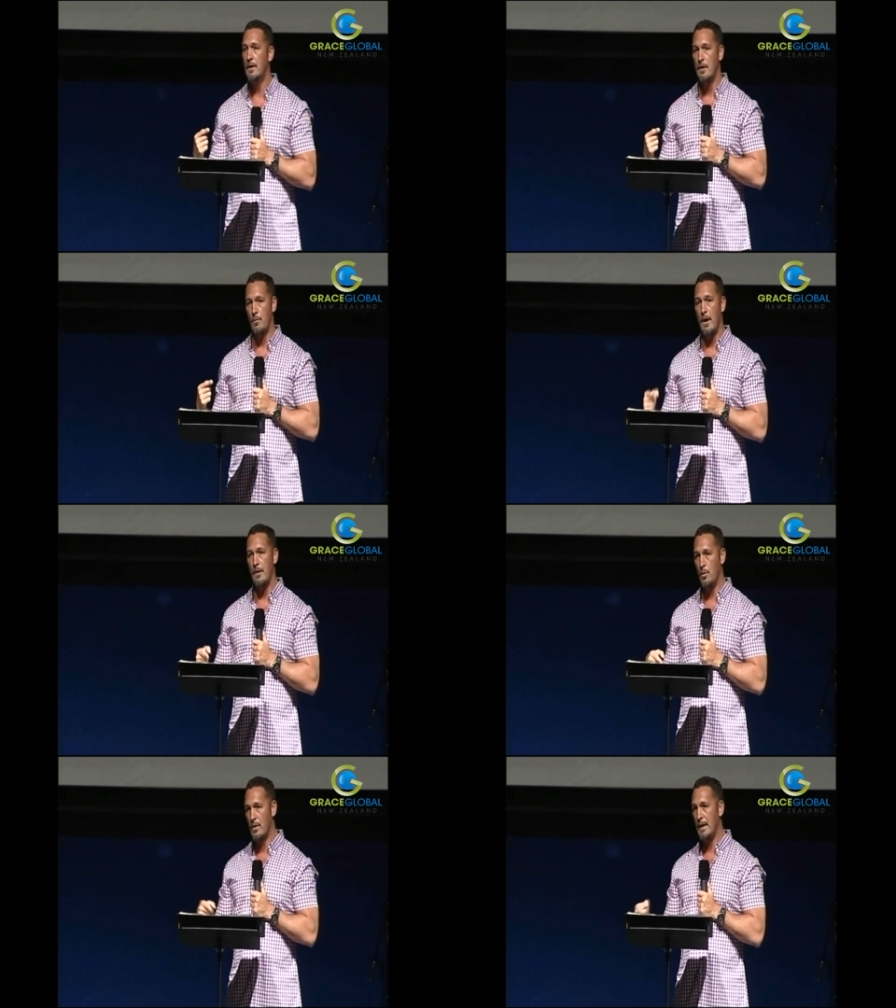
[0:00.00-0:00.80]
right,
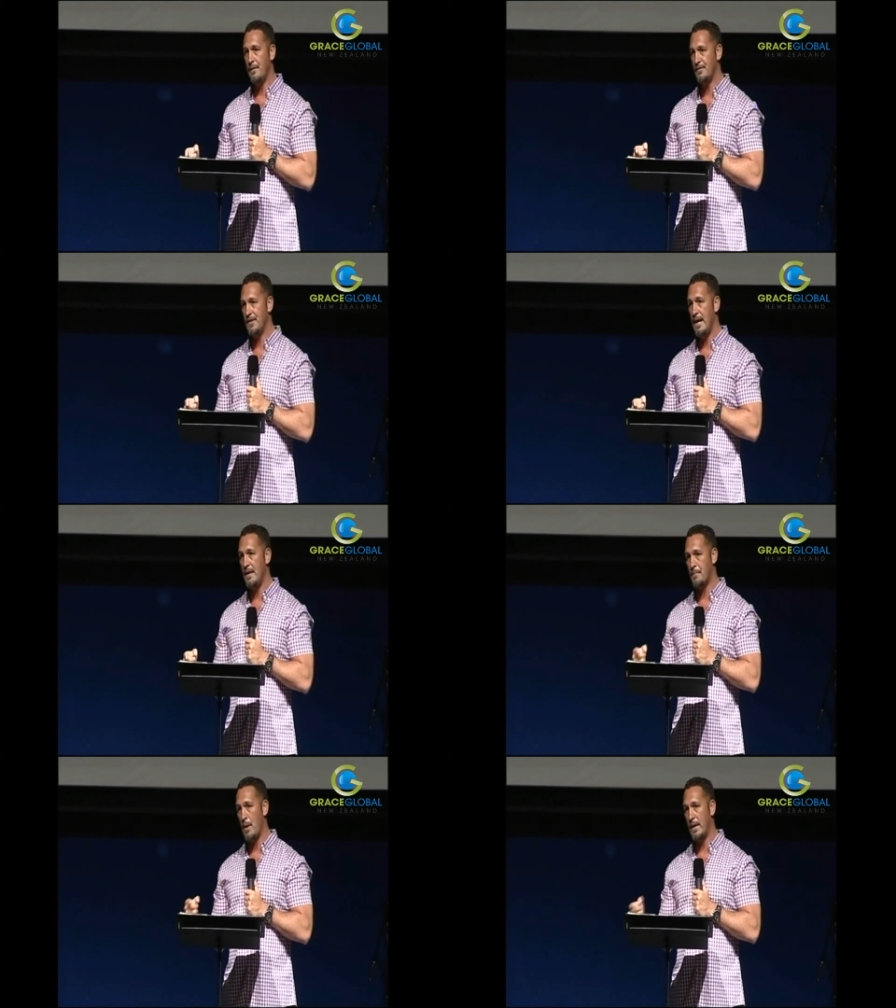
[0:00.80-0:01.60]
we'll clear the debt,
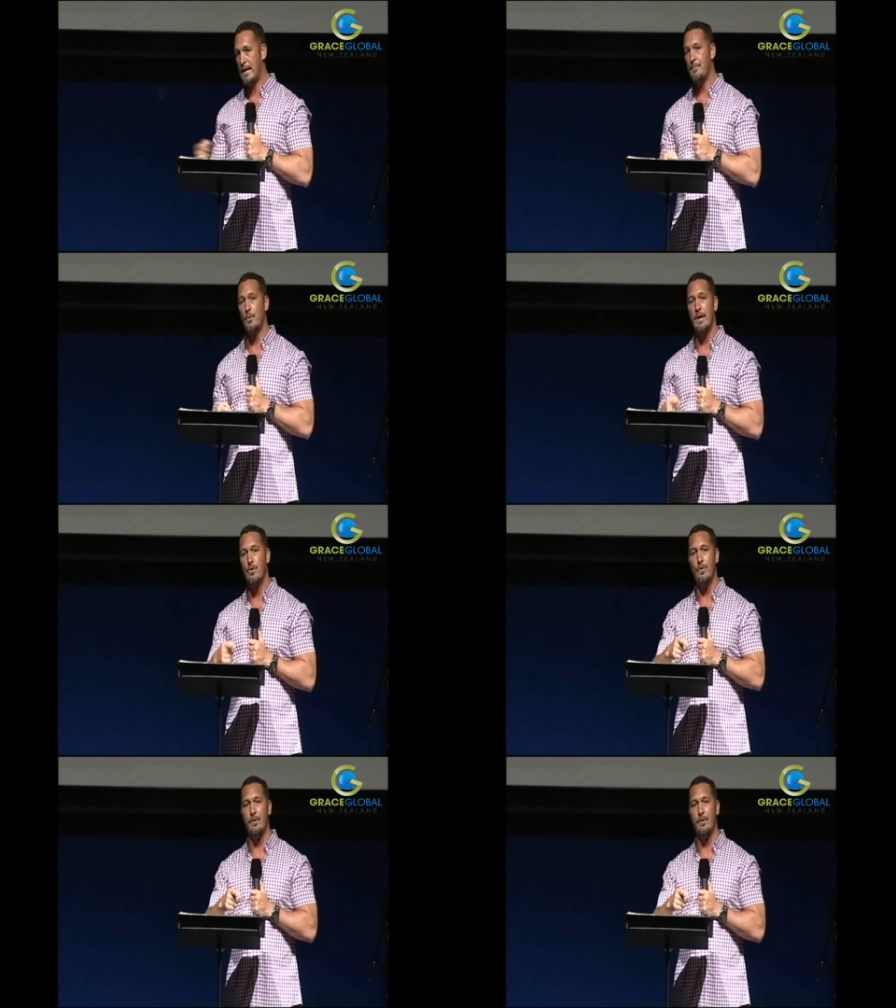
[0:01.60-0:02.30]
but we keep a record.